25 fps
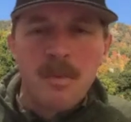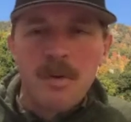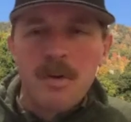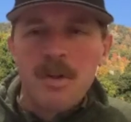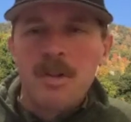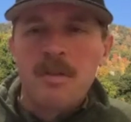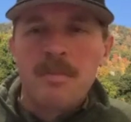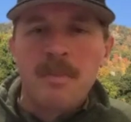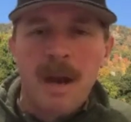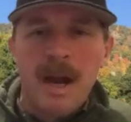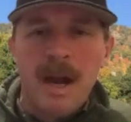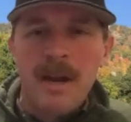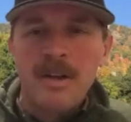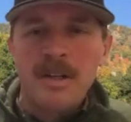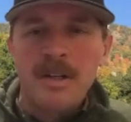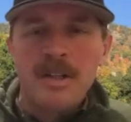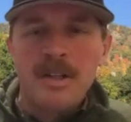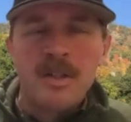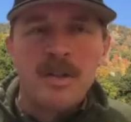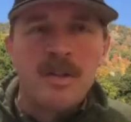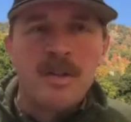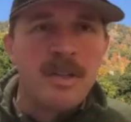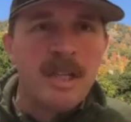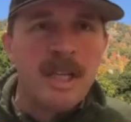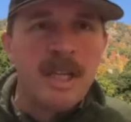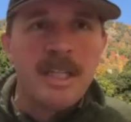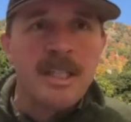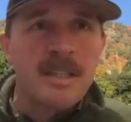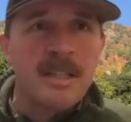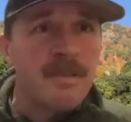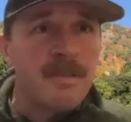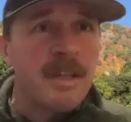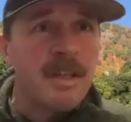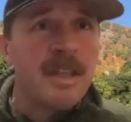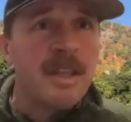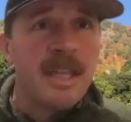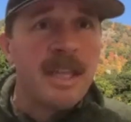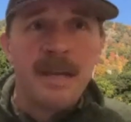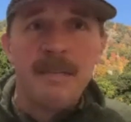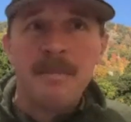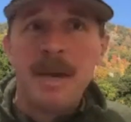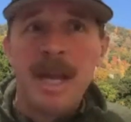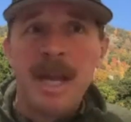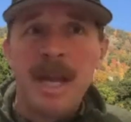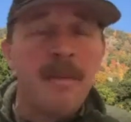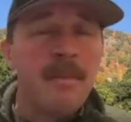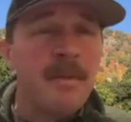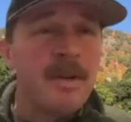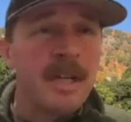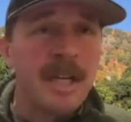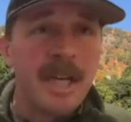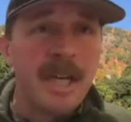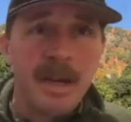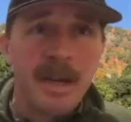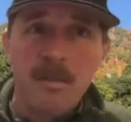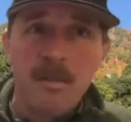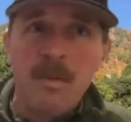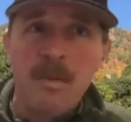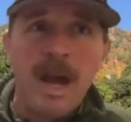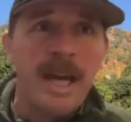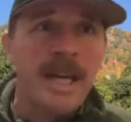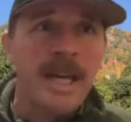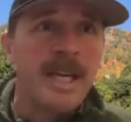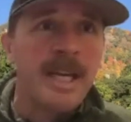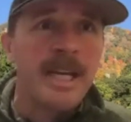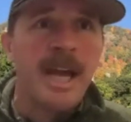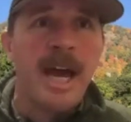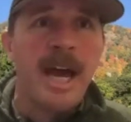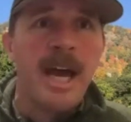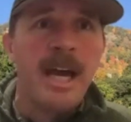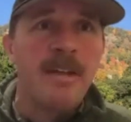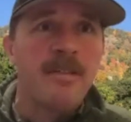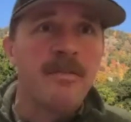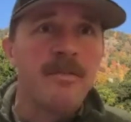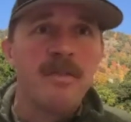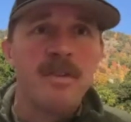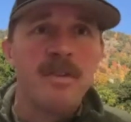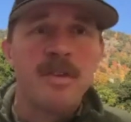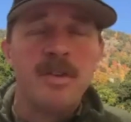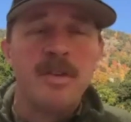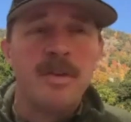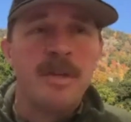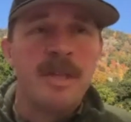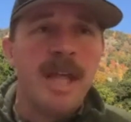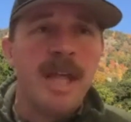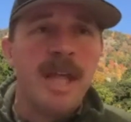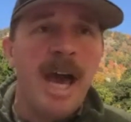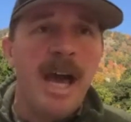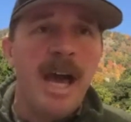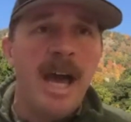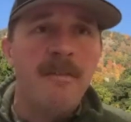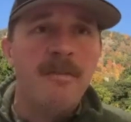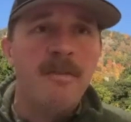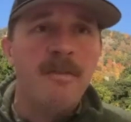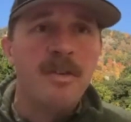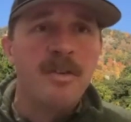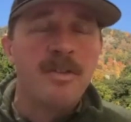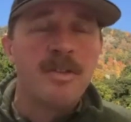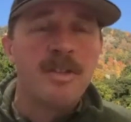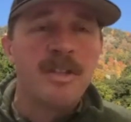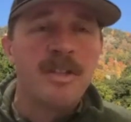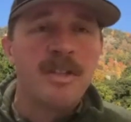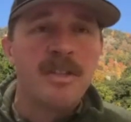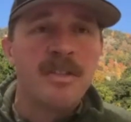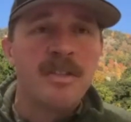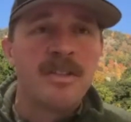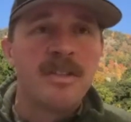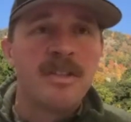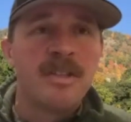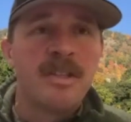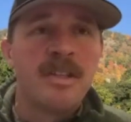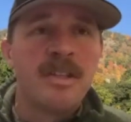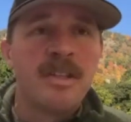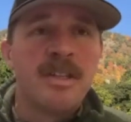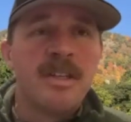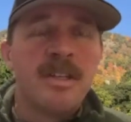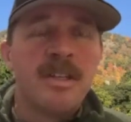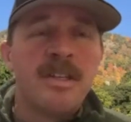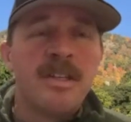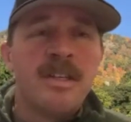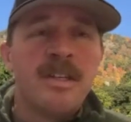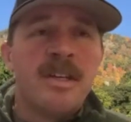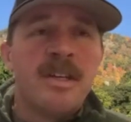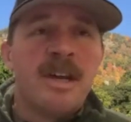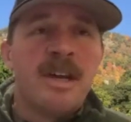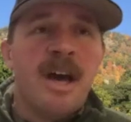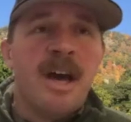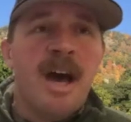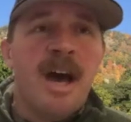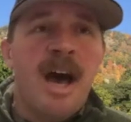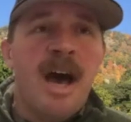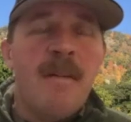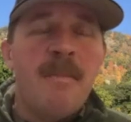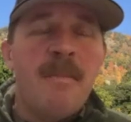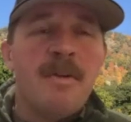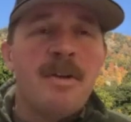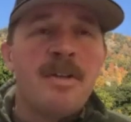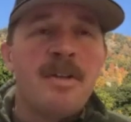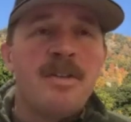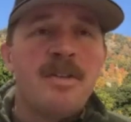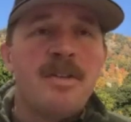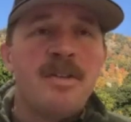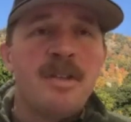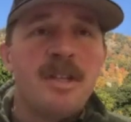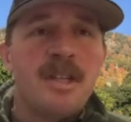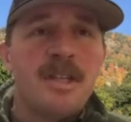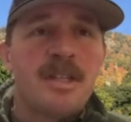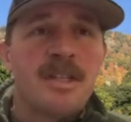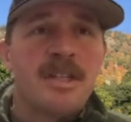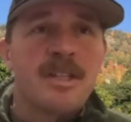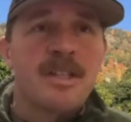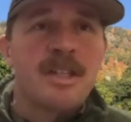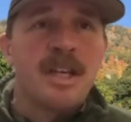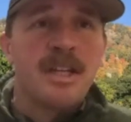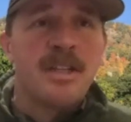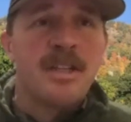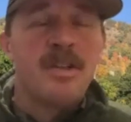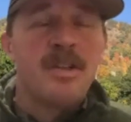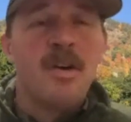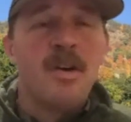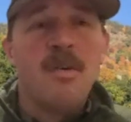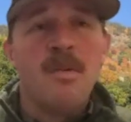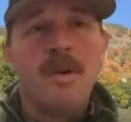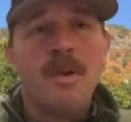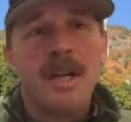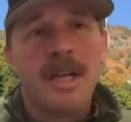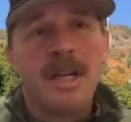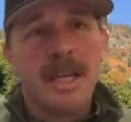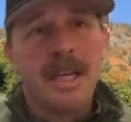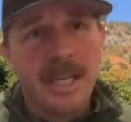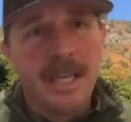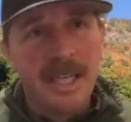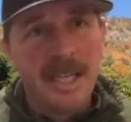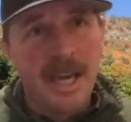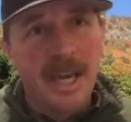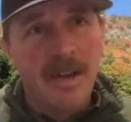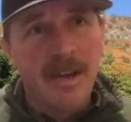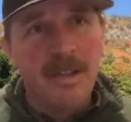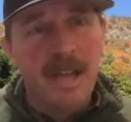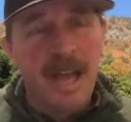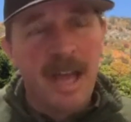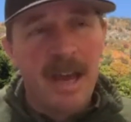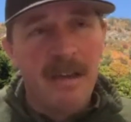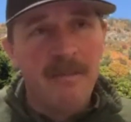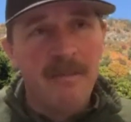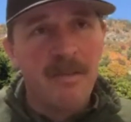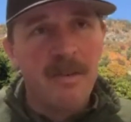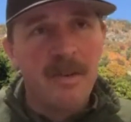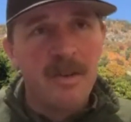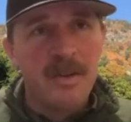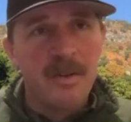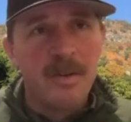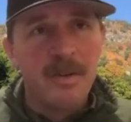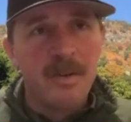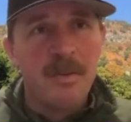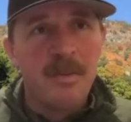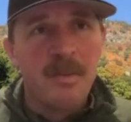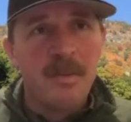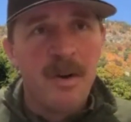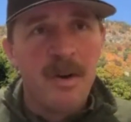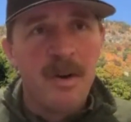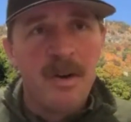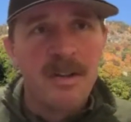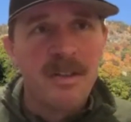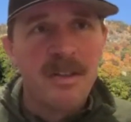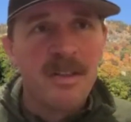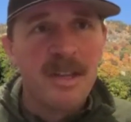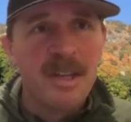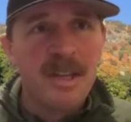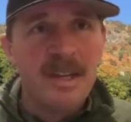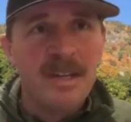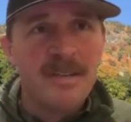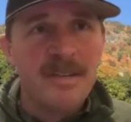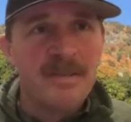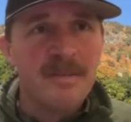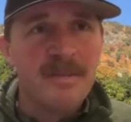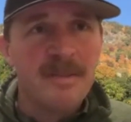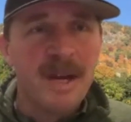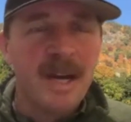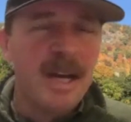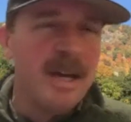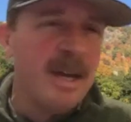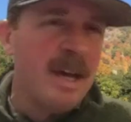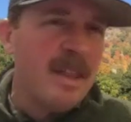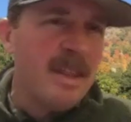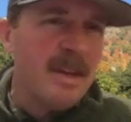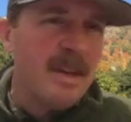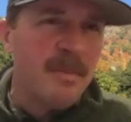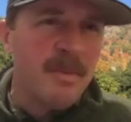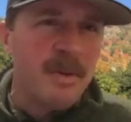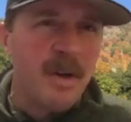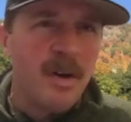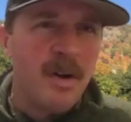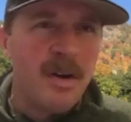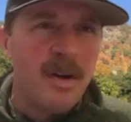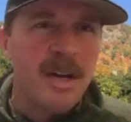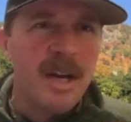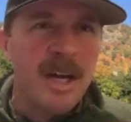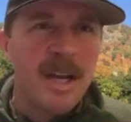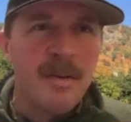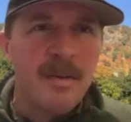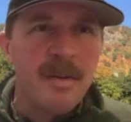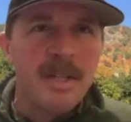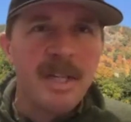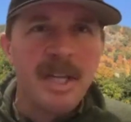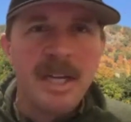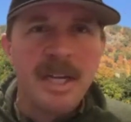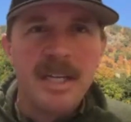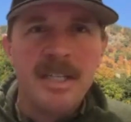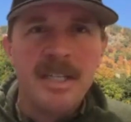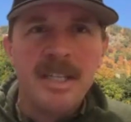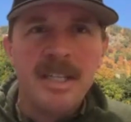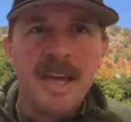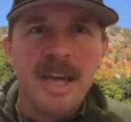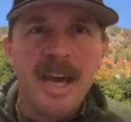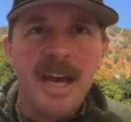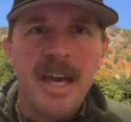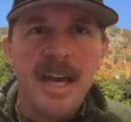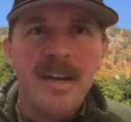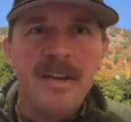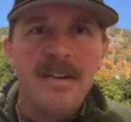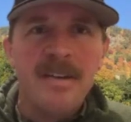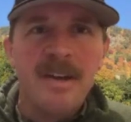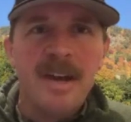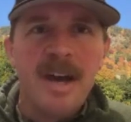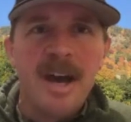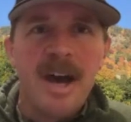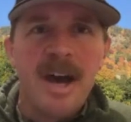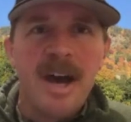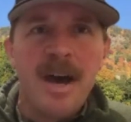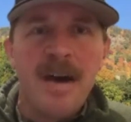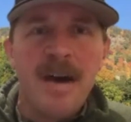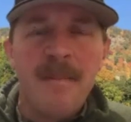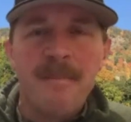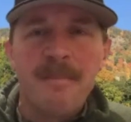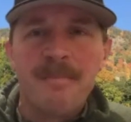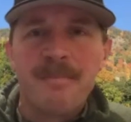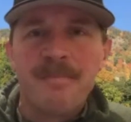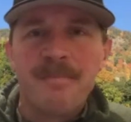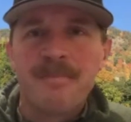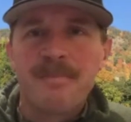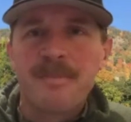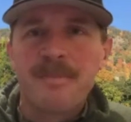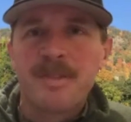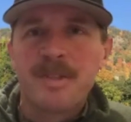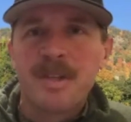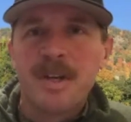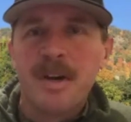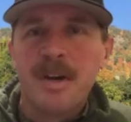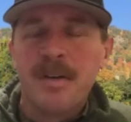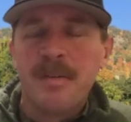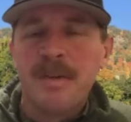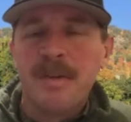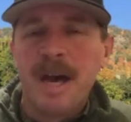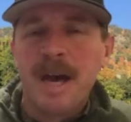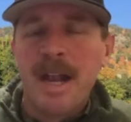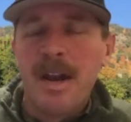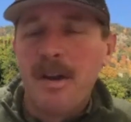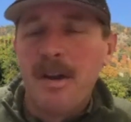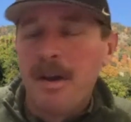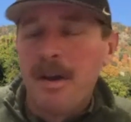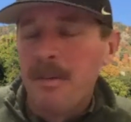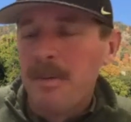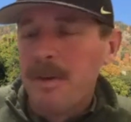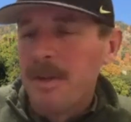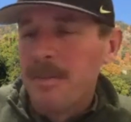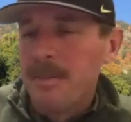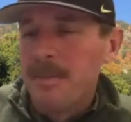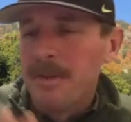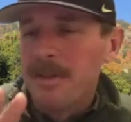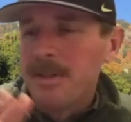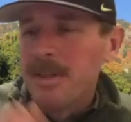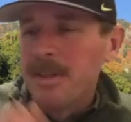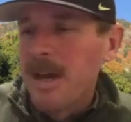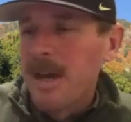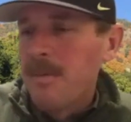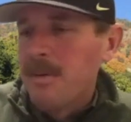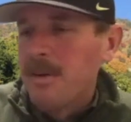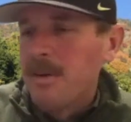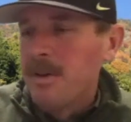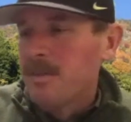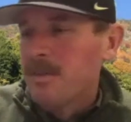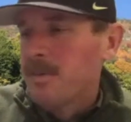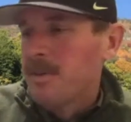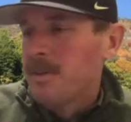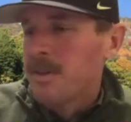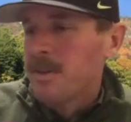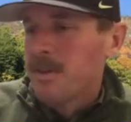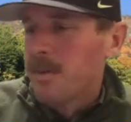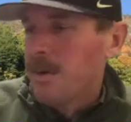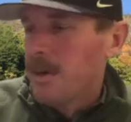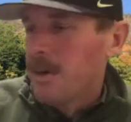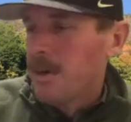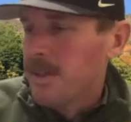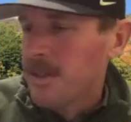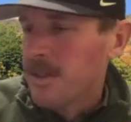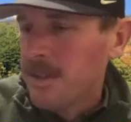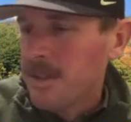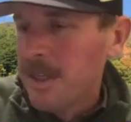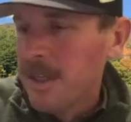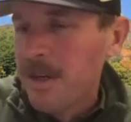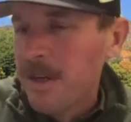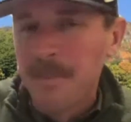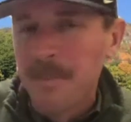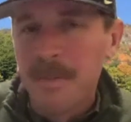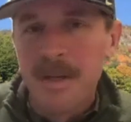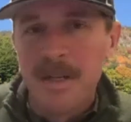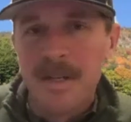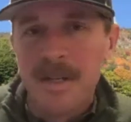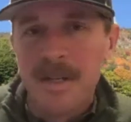inspired to do things if they think, man, I'm going to get recognized for doing that, versus I'm going to do this because I don't want to get yelled at for doing the wrong thing. Right. I think we all kind of relate to that. So I don't know, I went a bit sideways with your question there, but